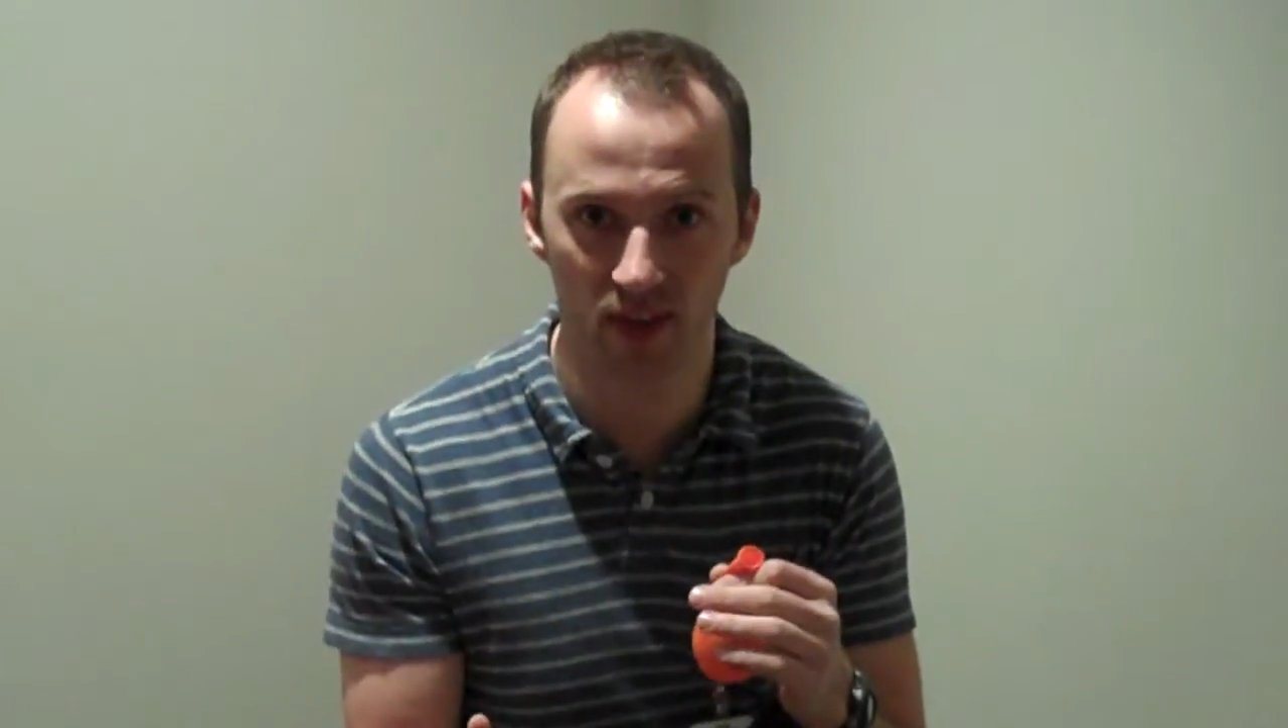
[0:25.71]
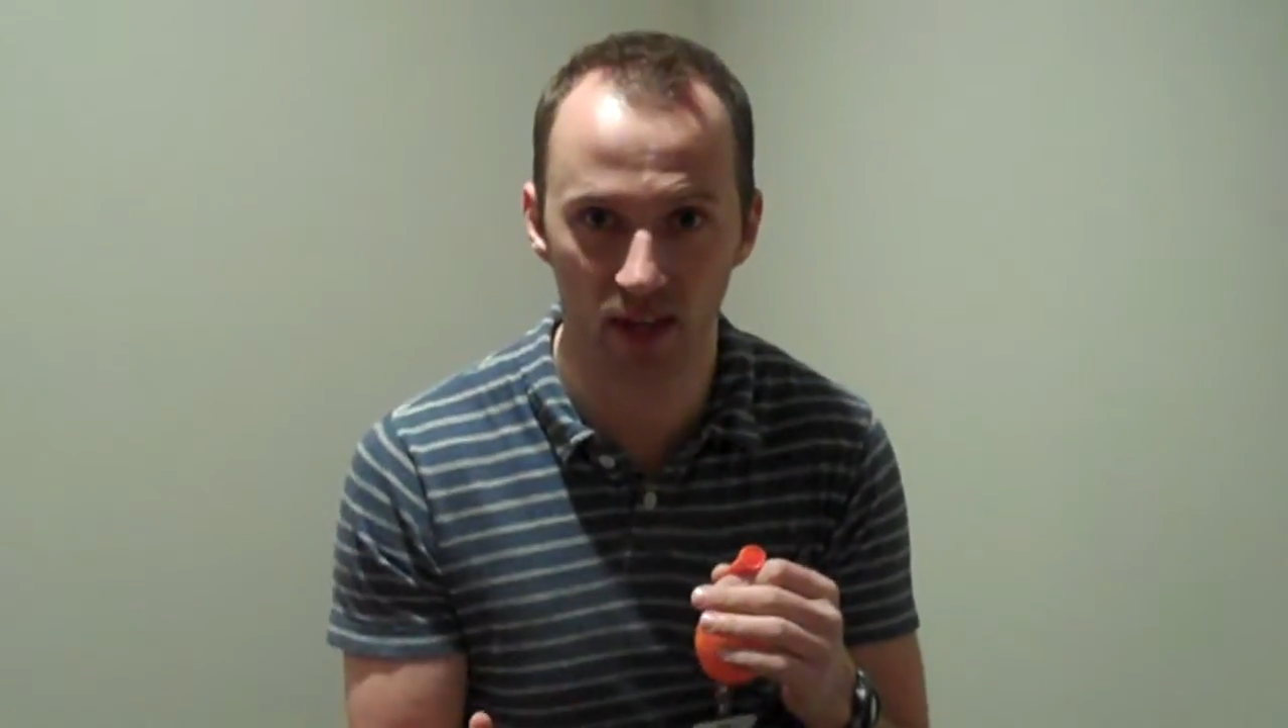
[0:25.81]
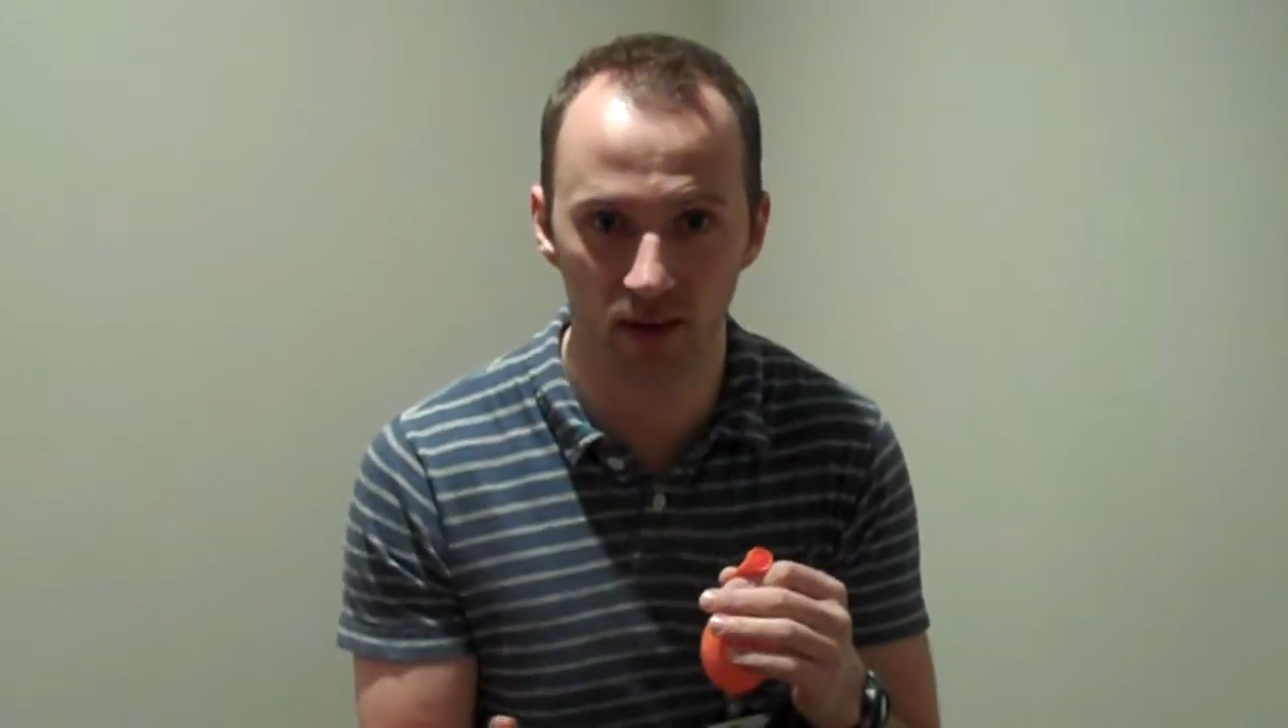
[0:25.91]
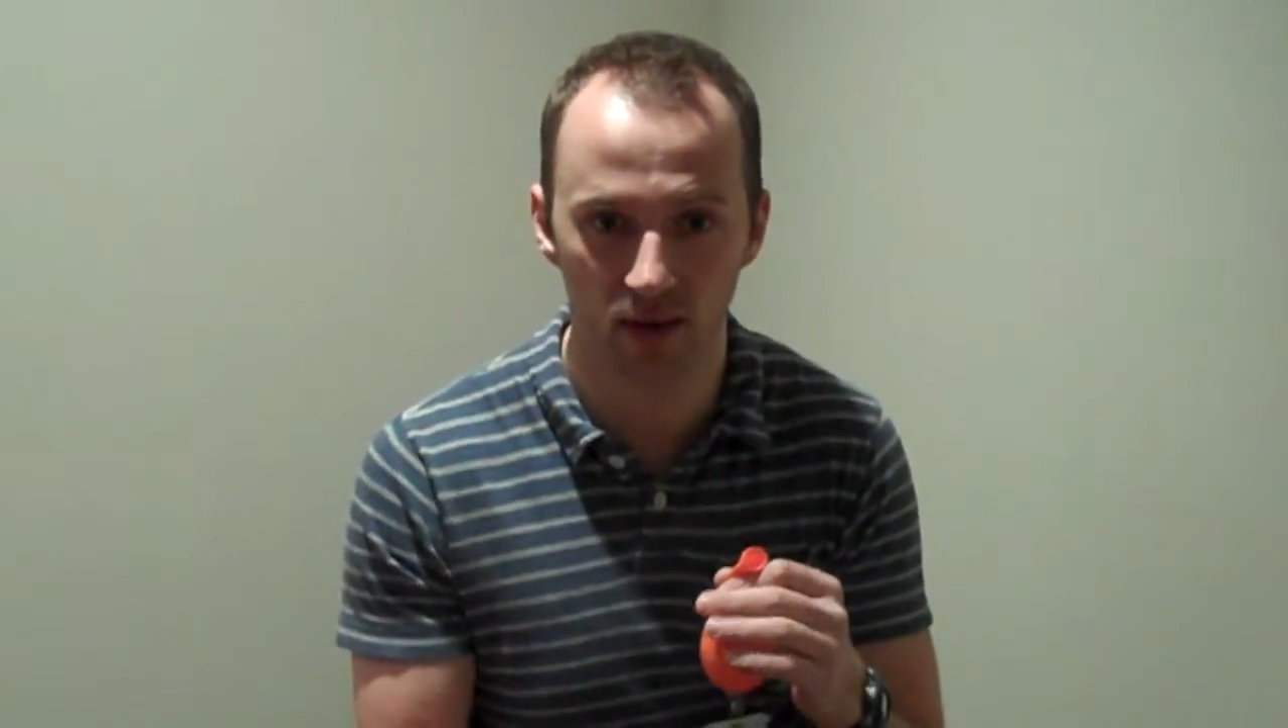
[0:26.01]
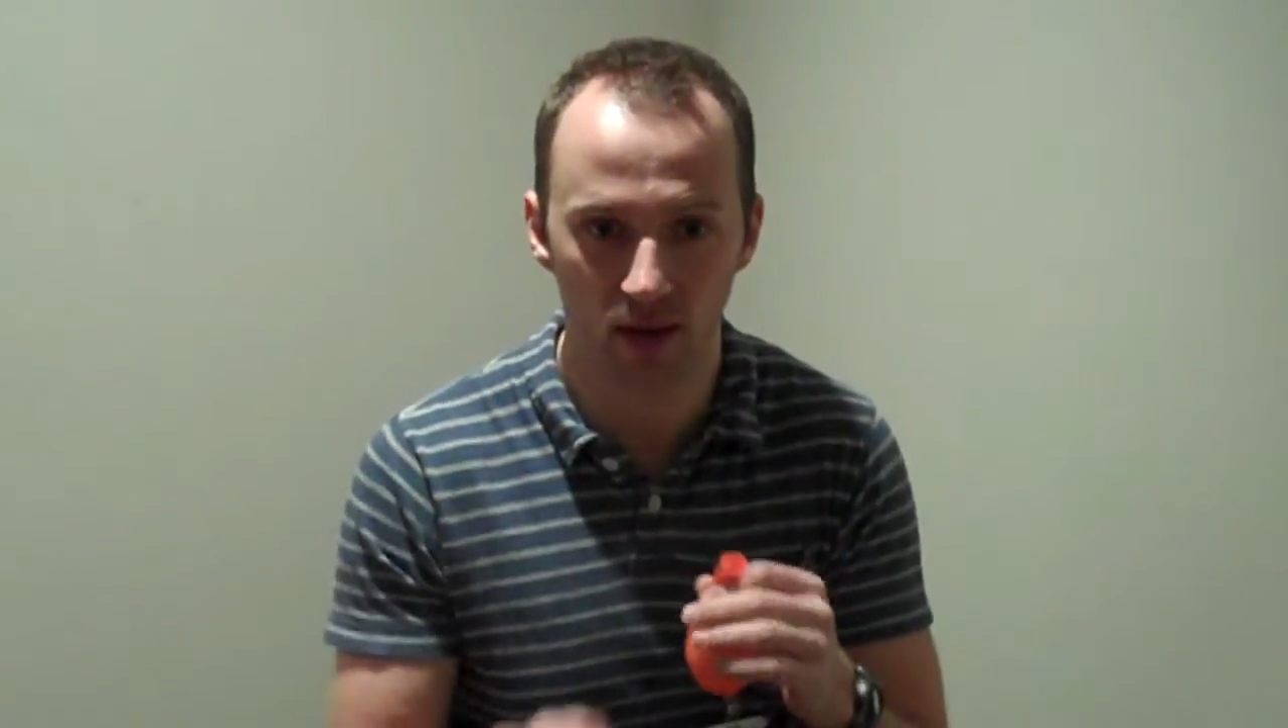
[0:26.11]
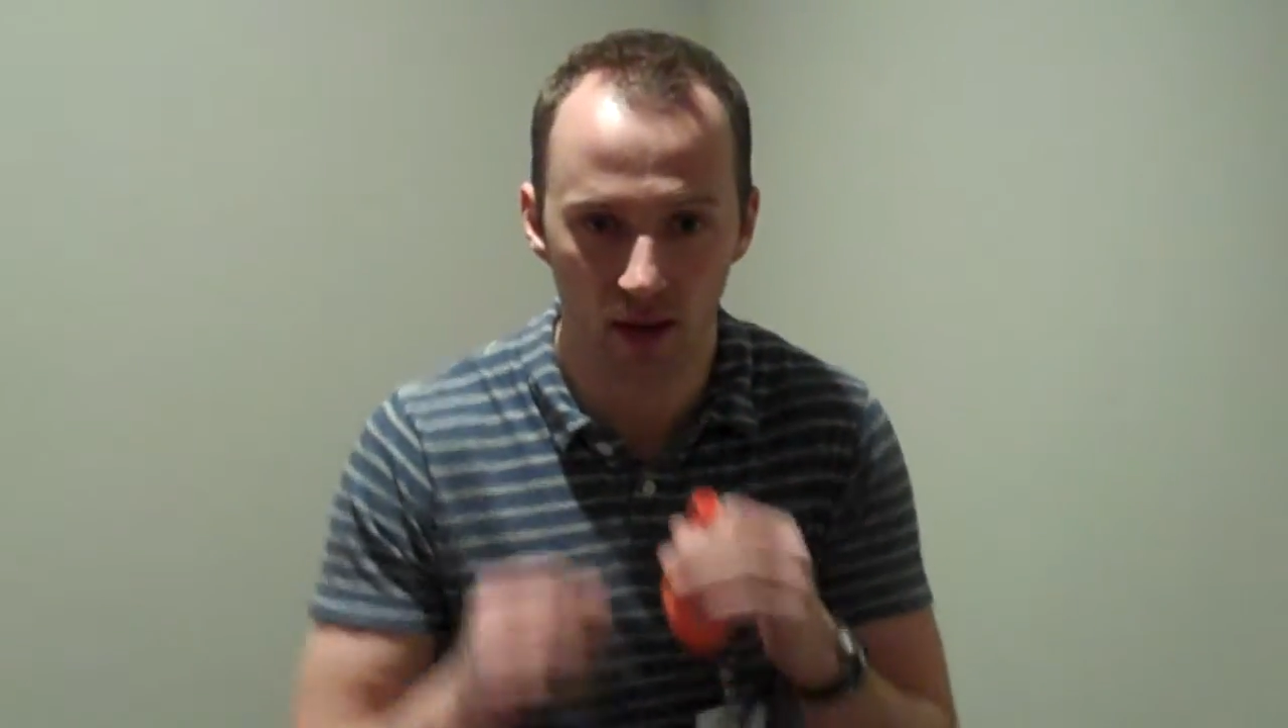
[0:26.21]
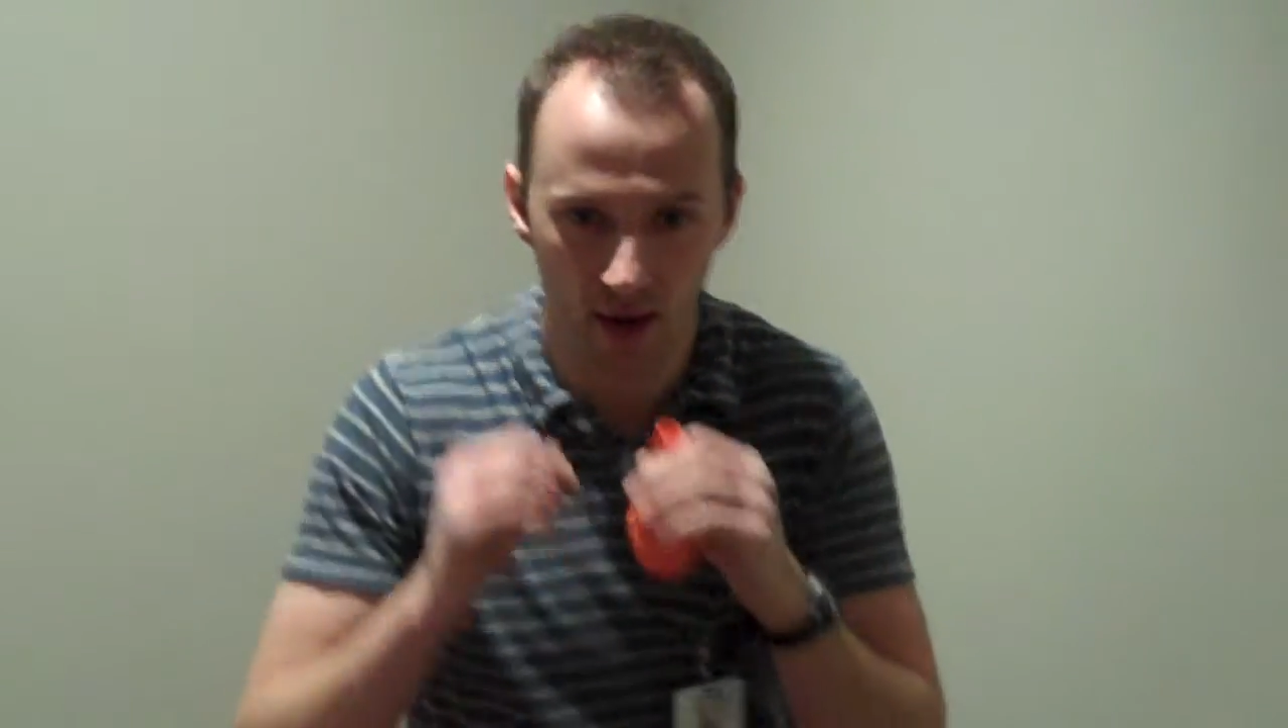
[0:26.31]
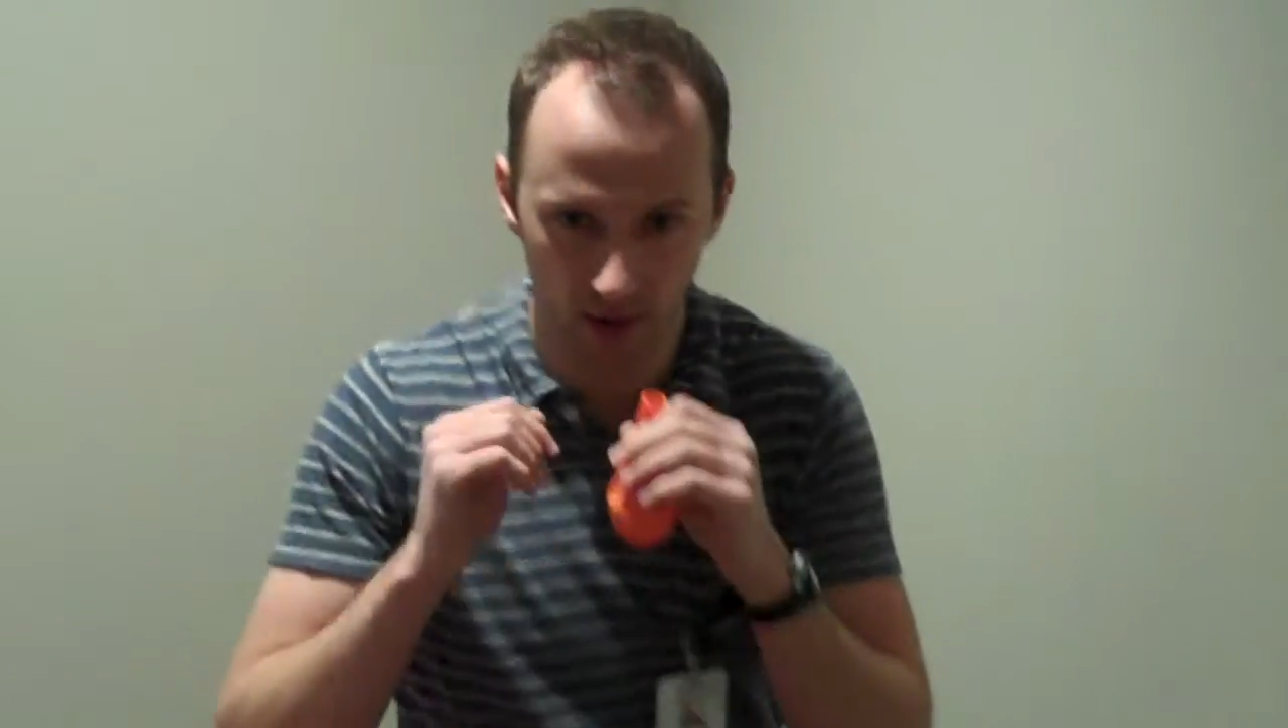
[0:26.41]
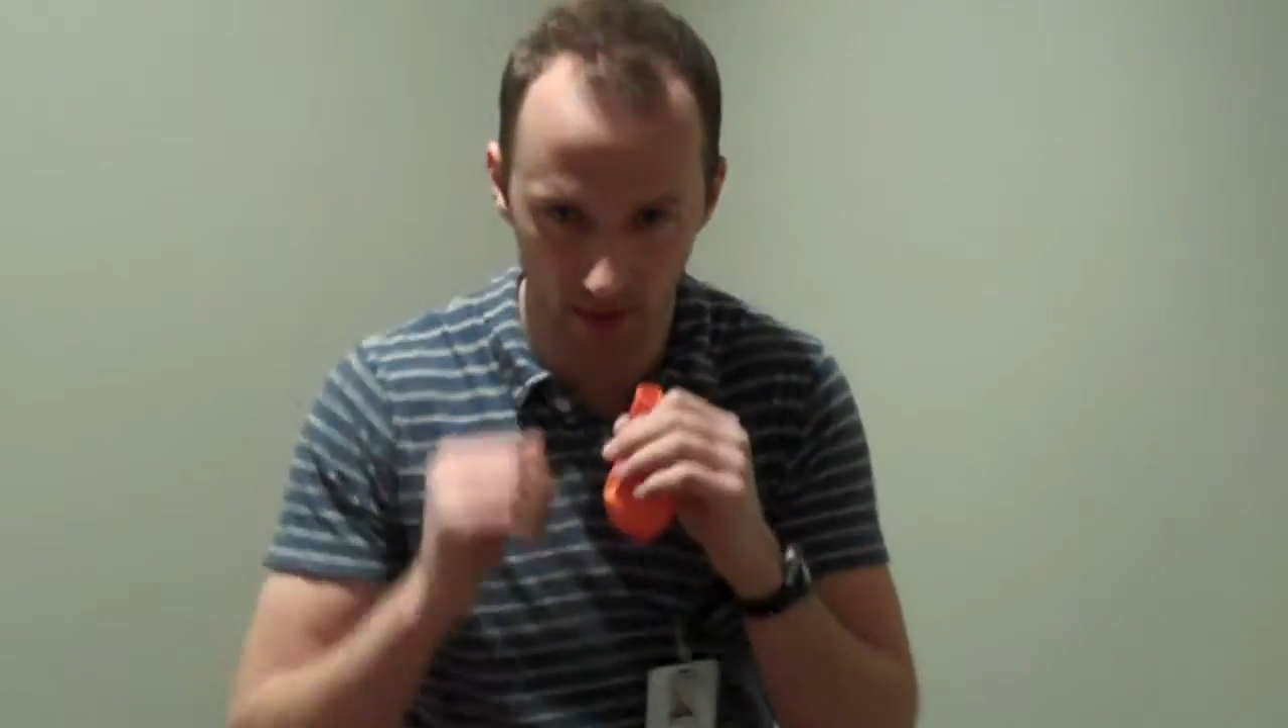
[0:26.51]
in,